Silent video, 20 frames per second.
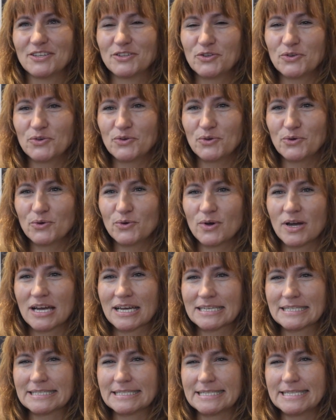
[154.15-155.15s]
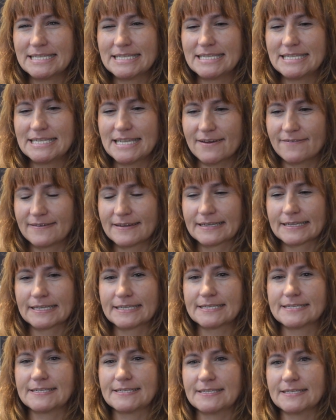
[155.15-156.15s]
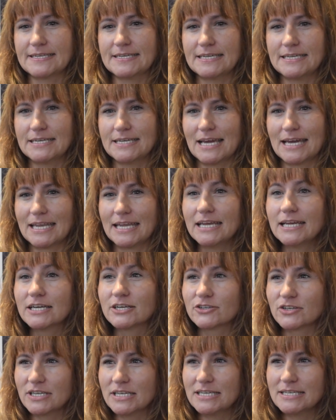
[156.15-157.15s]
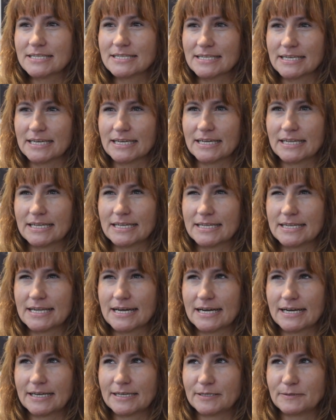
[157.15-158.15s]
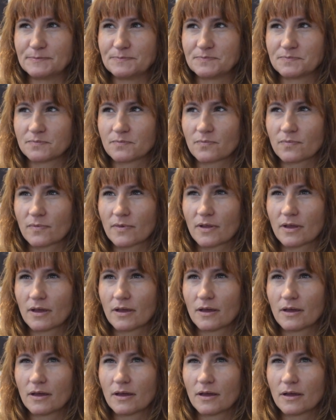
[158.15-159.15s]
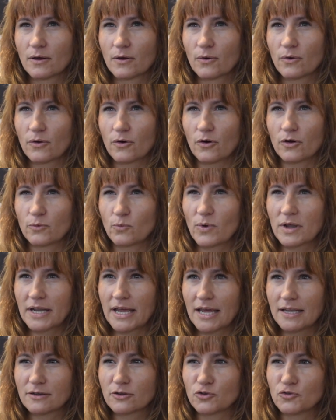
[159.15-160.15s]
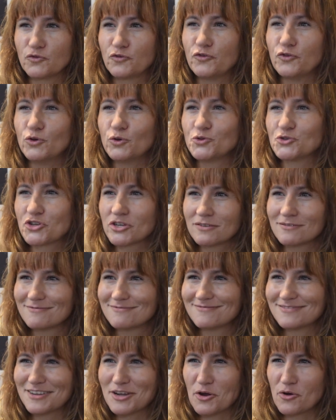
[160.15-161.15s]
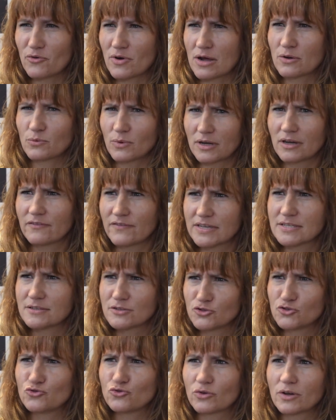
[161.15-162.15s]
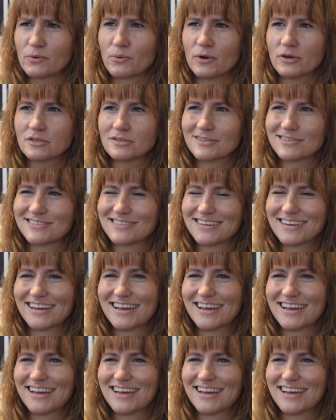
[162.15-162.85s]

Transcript: do definitely see an increase in um, on one hand, confusion around what investors truly want,